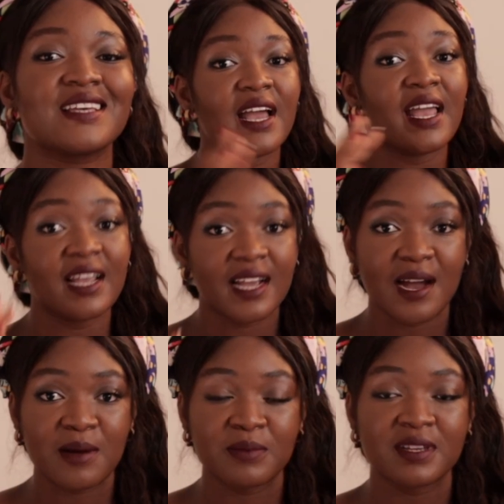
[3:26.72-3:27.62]
their
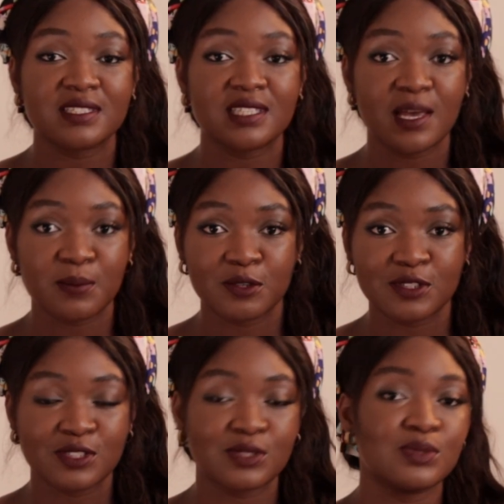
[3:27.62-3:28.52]
income is
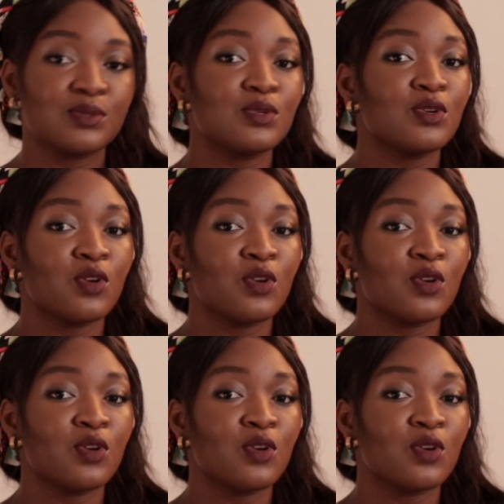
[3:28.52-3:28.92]
able to